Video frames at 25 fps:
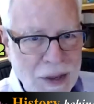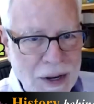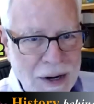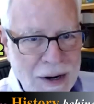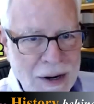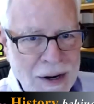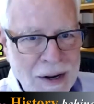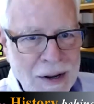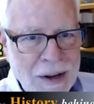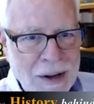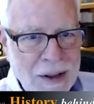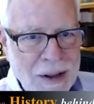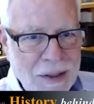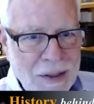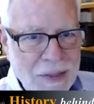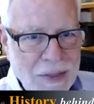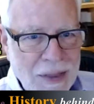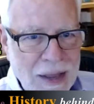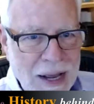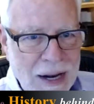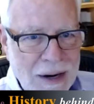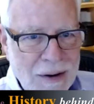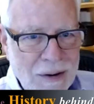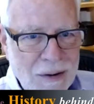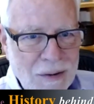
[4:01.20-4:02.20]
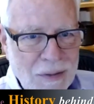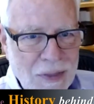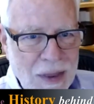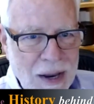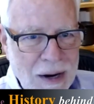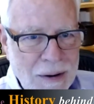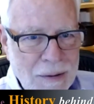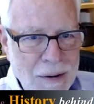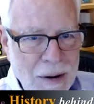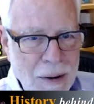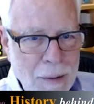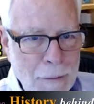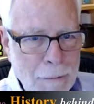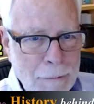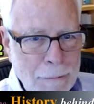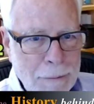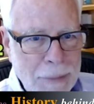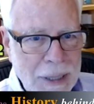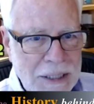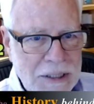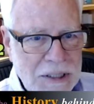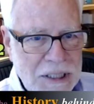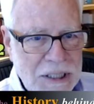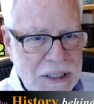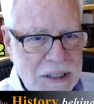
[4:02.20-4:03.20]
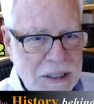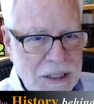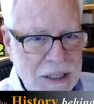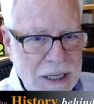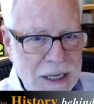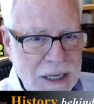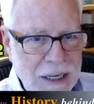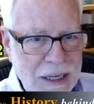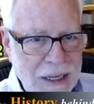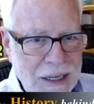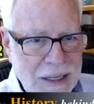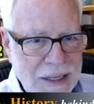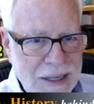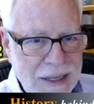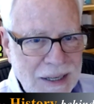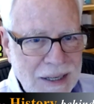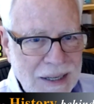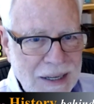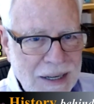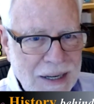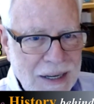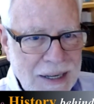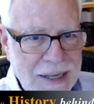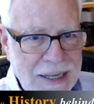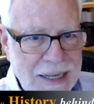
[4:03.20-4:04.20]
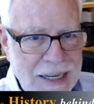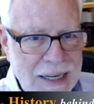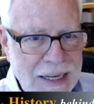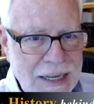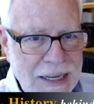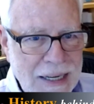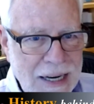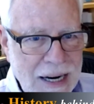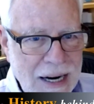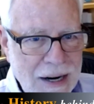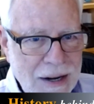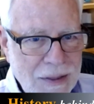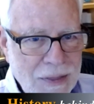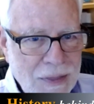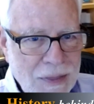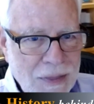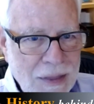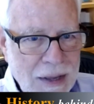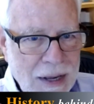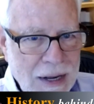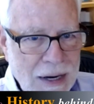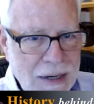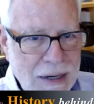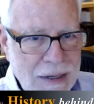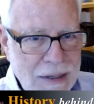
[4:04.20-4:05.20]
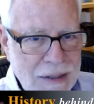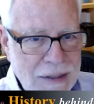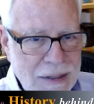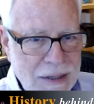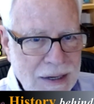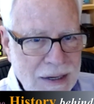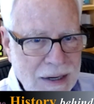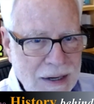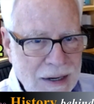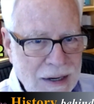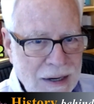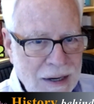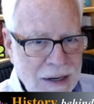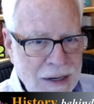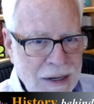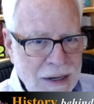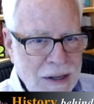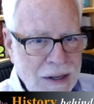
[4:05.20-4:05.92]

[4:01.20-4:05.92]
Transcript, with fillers: that that that basically uh, dictated that uh,